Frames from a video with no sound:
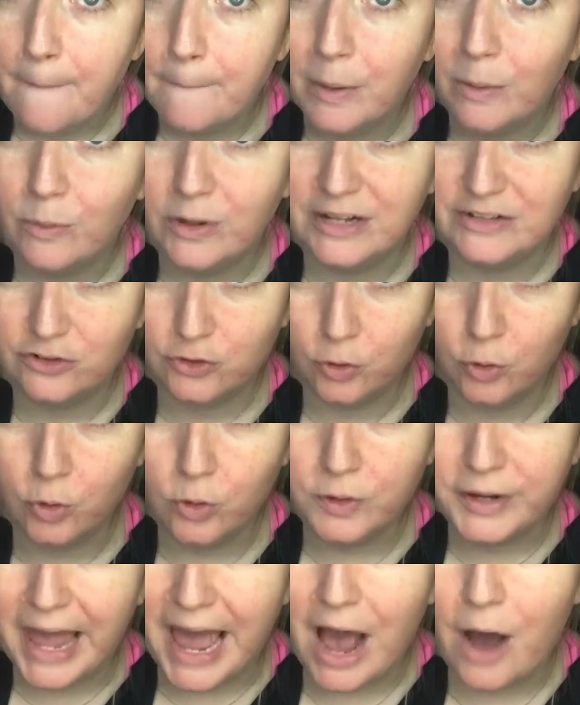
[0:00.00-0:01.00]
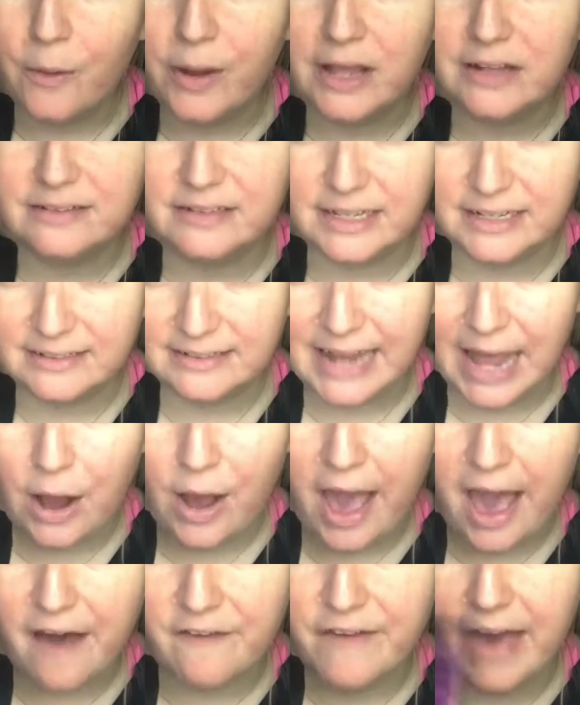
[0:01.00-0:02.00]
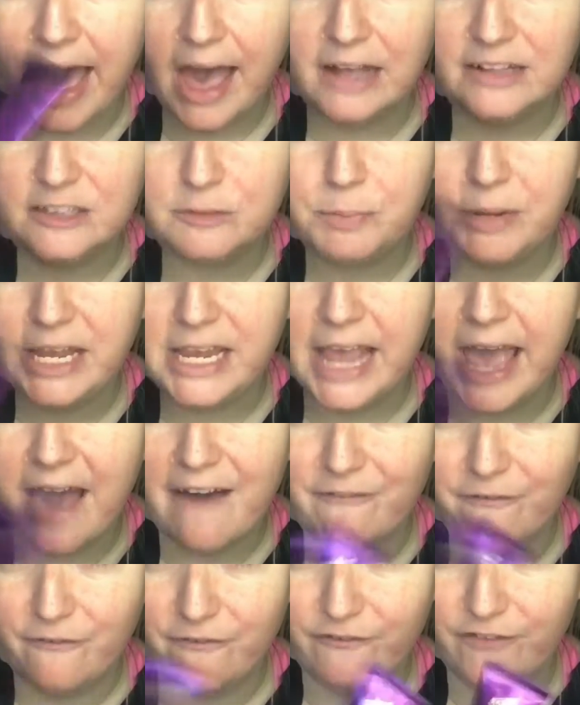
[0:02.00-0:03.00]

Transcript: but what is cool now is these now have SPF.